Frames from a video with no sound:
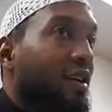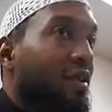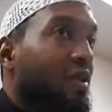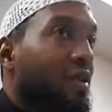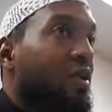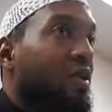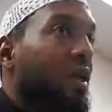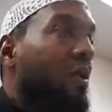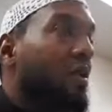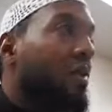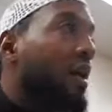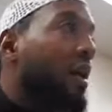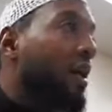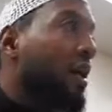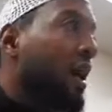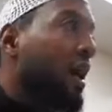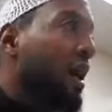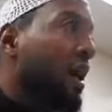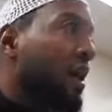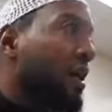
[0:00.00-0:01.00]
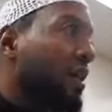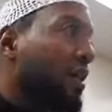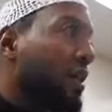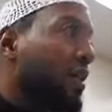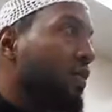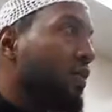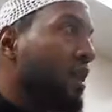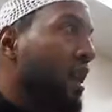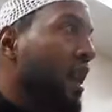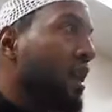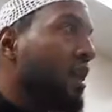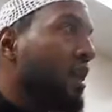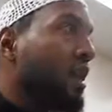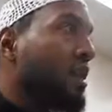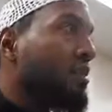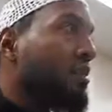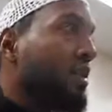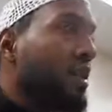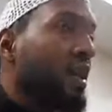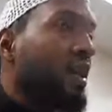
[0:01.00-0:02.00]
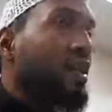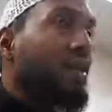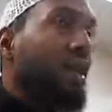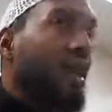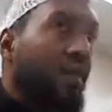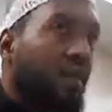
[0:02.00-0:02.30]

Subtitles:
We're talking about a hadith without an explanation,